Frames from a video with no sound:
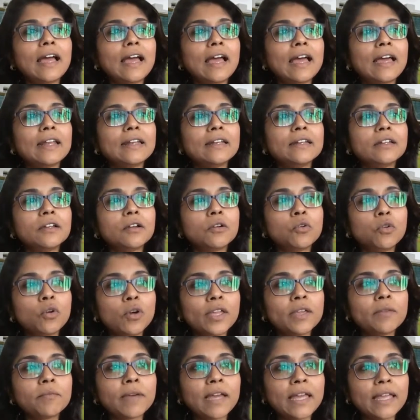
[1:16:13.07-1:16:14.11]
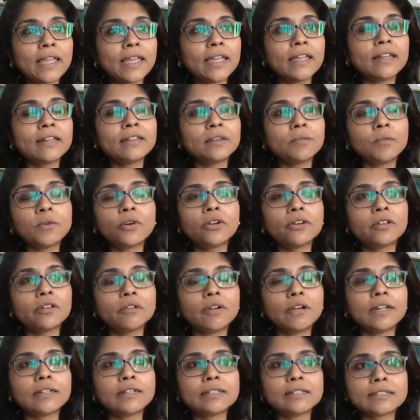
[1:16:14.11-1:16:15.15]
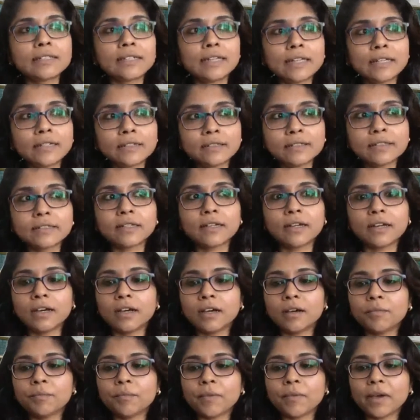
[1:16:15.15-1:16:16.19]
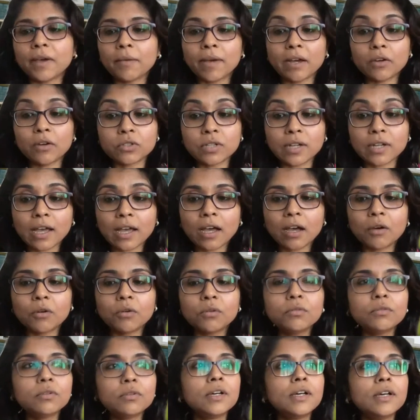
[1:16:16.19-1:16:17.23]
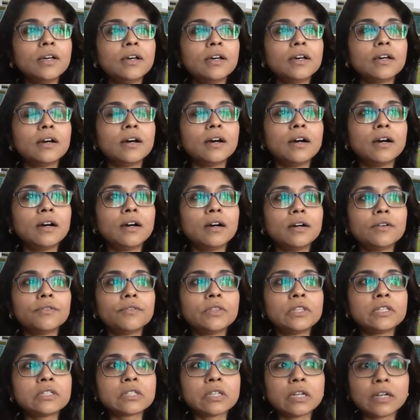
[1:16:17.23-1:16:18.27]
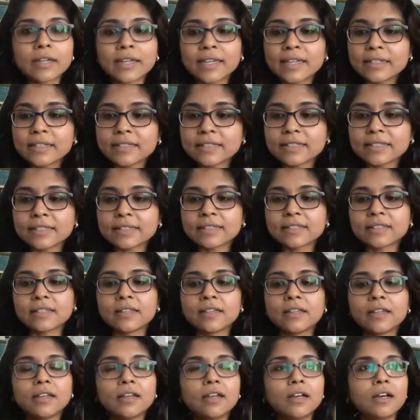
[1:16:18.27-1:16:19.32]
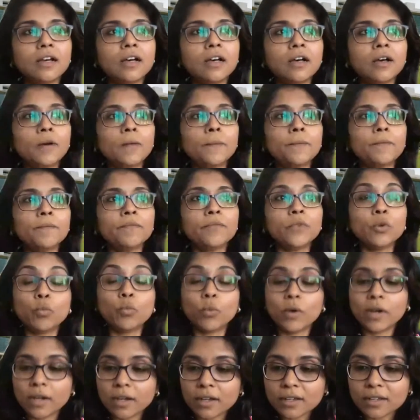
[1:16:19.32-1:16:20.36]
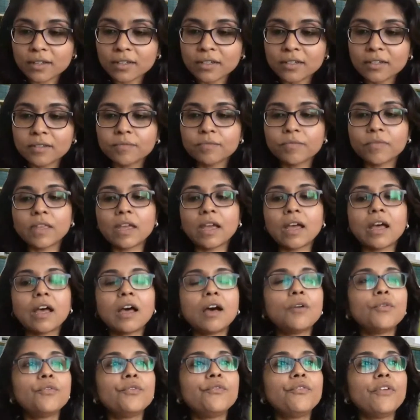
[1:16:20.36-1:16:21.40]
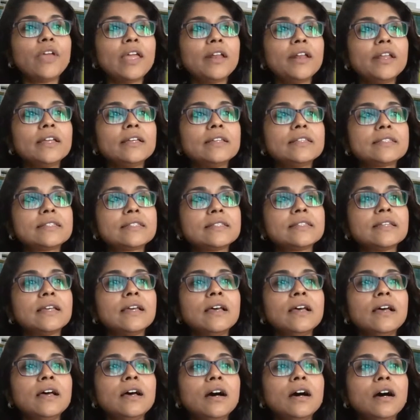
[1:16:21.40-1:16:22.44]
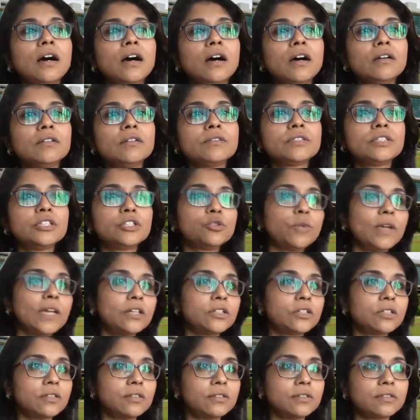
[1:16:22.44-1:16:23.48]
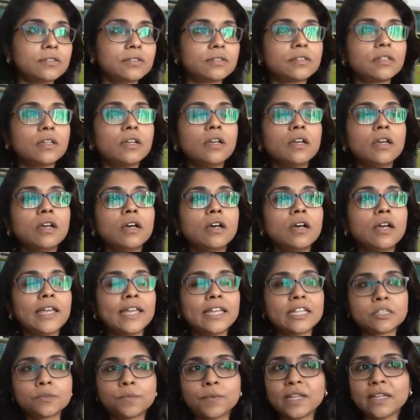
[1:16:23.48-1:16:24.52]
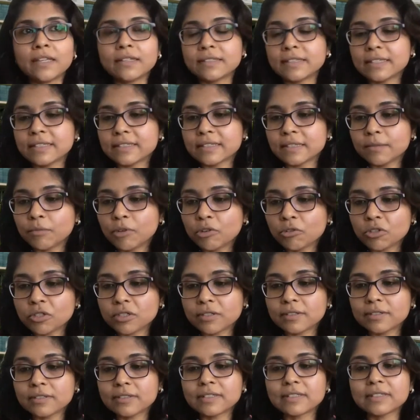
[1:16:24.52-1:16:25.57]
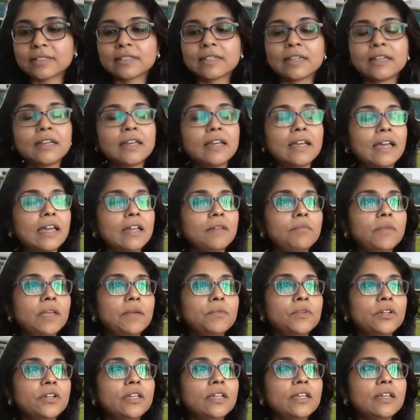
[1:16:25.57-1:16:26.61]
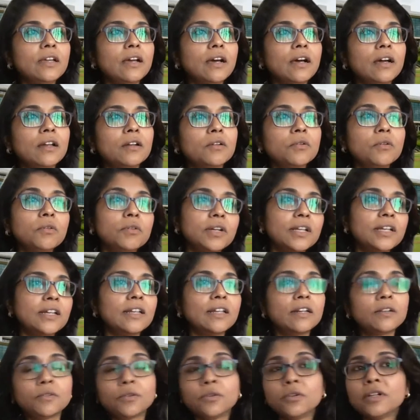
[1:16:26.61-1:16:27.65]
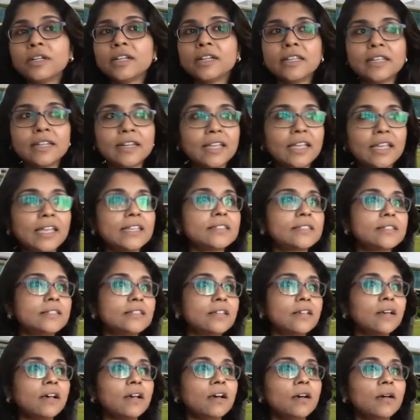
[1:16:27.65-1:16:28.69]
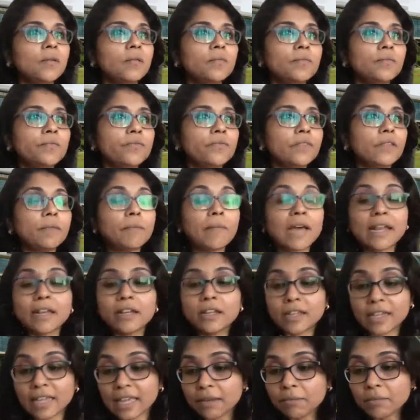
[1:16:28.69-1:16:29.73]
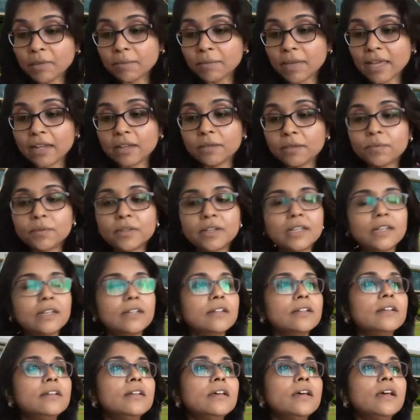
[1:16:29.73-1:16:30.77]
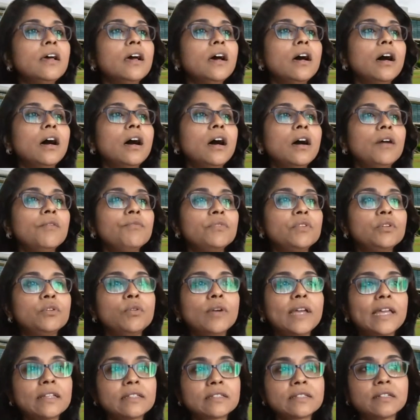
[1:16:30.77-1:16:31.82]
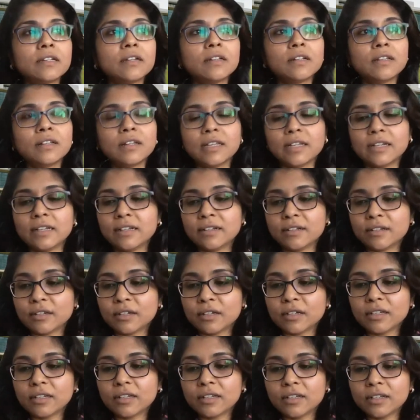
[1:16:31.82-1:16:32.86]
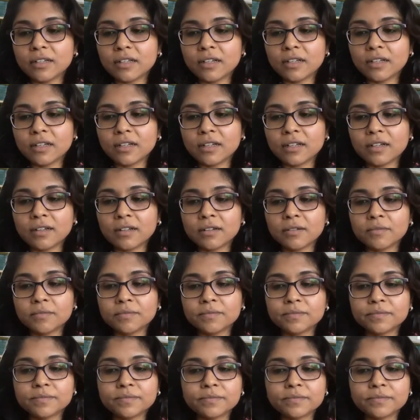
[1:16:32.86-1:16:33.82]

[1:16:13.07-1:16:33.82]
And going by it, the more you understand um, about how uh, the circuits um, work, how various uh, situations, uh, experiences, emotions, and memory are coded, encoded, erased, um, can be manipulated um, through external and internal uh,